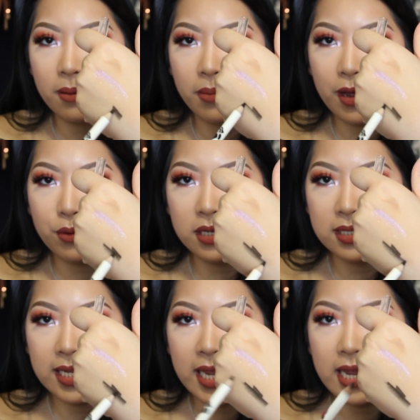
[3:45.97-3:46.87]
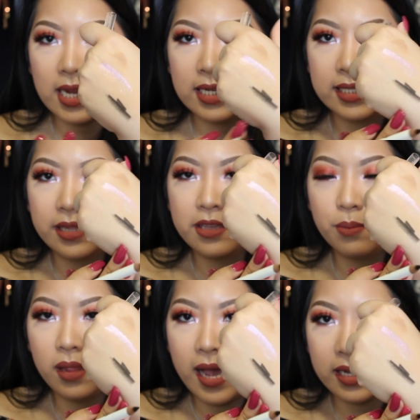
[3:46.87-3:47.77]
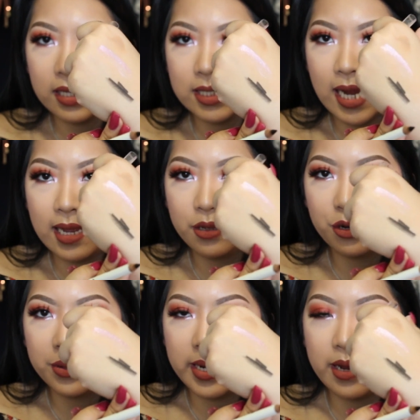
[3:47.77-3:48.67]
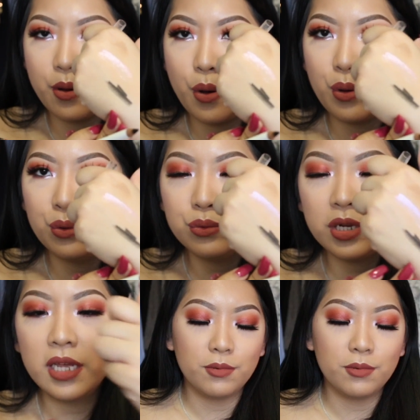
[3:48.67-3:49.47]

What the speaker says: but I wouldn't say it's the blackest eyeliner that I own.